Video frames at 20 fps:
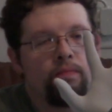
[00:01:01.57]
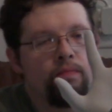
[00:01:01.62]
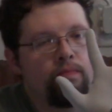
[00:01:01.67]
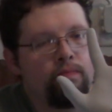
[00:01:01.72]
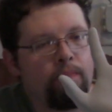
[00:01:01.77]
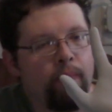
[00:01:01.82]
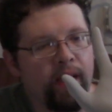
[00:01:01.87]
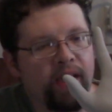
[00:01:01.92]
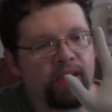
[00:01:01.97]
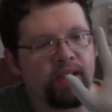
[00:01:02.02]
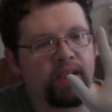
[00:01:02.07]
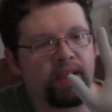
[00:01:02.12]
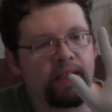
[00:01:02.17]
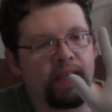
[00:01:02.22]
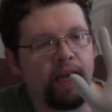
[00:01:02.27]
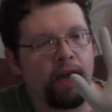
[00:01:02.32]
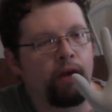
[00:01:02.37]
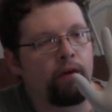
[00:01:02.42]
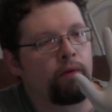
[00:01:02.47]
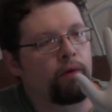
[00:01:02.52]
Basically
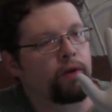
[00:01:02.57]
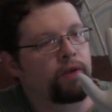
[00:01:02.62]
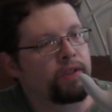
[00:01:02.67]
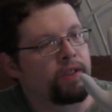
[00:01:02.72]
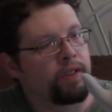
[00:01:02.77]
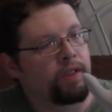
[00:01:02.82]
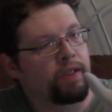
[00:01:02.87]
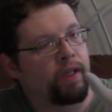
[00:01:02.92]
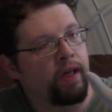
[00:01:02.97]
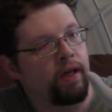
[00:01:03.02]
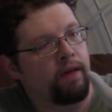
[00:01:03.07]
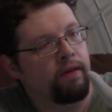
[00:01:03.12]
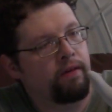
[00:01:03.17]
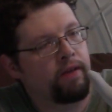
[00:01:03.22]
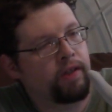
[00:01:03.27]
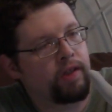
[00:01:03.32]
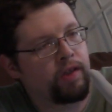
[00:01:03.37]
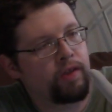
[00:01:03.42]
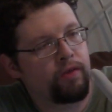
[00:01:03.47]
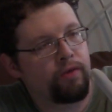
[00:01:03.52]
how it works is,
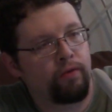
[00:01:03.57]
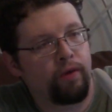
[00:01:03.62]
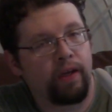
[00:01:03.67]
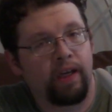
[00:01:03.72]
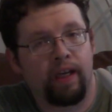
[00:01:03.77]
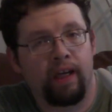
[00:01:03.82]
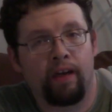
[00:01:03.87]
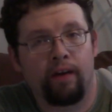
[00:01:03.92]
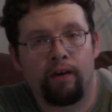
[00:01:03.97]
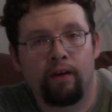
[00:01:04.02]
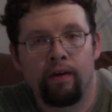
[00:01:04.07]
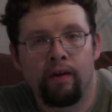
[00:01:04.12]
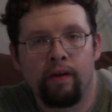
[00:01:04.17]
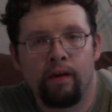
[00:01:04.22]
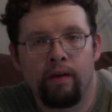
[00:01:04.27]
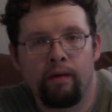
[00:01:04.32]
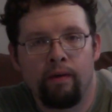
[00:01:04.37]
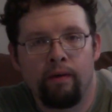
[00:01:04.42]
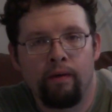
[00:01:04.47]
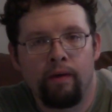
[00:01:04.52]
this string here
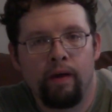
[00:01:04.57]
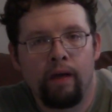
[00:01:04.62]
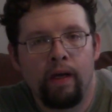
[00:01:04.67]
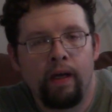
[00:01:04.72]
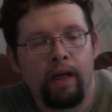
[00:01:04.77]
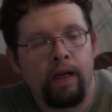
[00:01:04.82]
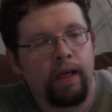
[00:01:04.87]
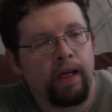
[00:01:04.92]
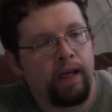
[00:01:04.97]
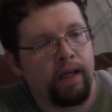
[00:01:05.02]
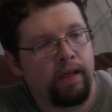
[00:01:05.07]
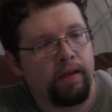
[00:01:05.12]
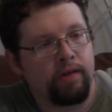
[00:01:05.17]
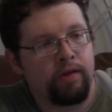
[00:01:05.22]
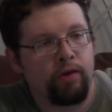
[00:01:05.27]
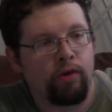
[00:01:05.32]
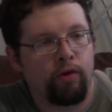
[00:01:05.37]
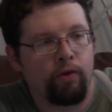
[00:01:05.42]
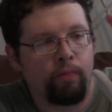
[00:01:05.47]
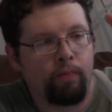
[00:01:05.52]
is
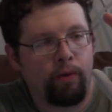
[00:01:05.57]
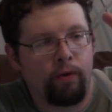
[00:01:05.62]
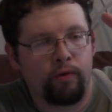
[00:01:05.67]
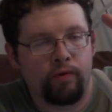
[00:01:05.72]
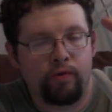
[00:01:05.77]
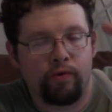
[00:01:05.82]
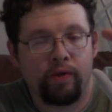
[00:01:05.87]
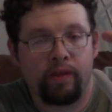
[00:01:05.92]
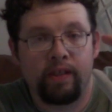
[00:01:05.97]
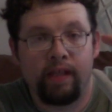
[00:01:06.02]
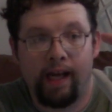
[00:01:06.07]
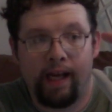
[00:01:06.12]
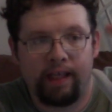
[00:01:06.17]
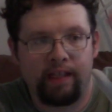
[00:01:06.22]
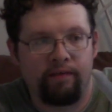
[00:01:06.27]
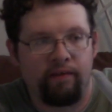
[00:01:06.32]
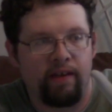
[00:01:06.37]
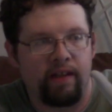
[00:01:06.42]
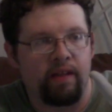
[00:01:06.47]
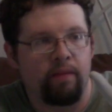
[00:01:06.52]
your pull string to
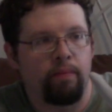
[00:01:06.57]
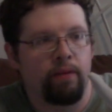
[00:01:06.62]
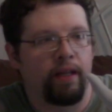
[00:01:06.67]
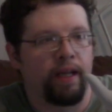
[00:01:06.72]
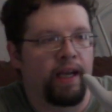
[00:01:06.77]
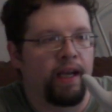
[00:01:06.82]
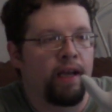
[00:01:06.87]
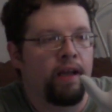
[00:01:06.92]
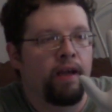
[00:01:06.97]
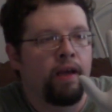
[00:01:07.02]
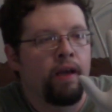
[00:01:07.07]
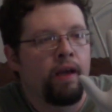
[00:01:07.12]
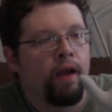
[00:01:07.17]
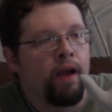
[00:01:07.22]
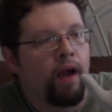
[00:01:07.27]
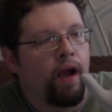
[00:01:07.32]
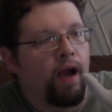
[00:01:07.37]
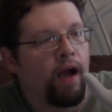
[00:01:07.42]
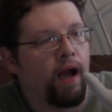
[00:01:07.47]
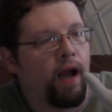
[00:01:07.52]
activate the blade.
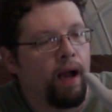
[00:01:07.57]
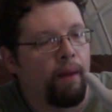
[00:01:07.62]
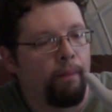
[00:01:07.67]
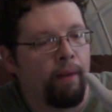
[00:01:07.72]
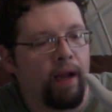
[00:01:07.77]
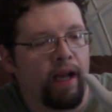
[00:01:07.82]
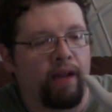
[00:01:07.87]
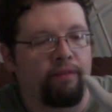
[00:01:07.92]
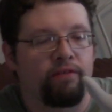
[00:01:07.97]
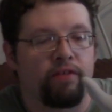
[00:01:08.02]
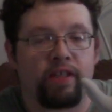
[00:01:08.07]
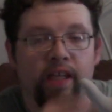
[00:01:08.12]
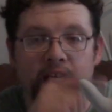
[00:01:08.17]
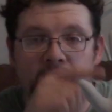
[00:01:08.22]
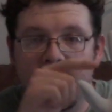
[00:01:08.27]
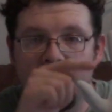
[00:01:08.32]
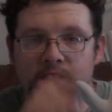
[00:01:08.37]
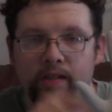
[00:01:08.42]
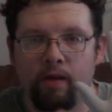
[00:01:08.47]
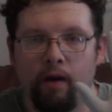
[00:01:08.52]
I have to take
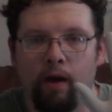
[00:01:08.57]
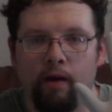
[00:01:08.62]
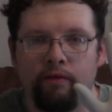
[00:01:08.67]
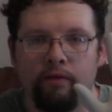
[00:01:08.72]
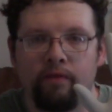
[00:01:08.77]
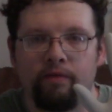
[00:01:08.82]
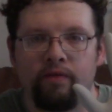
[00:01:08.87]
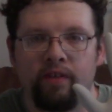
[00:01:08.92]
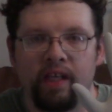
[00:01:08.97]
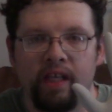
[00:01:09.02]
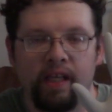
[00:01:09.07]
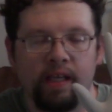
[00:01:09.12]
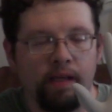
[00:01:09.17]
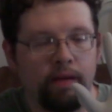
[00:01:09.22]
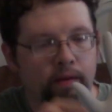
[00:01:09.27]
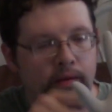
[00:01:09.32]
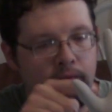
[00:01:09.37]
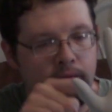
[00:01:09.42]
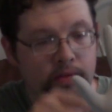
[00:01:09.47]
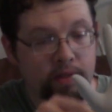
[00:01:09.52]
this off of the
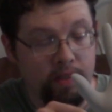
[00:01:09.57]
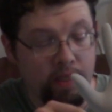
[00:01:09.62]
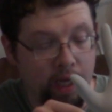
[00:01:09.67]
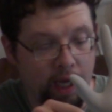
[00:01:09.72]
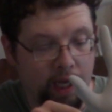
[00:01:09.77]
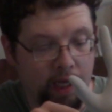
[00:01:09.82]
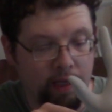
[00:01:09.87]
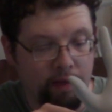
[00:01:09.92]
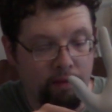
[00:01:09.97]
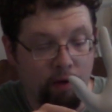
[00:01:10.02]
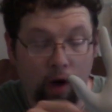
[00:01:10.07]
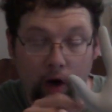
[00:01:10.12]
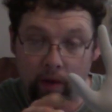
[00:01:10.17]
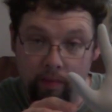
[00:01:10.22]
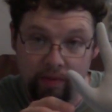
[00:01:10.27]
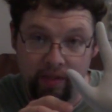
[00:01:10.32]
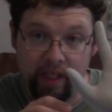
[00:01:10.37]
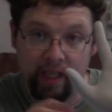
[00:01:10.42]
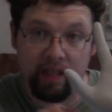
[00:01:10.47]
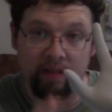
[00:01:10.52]
arm
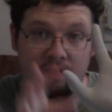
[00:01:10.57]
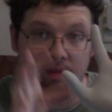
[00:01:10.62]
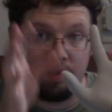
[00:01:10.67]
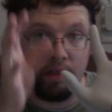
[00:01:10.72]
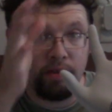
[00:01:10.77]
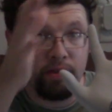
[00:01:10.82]
stand.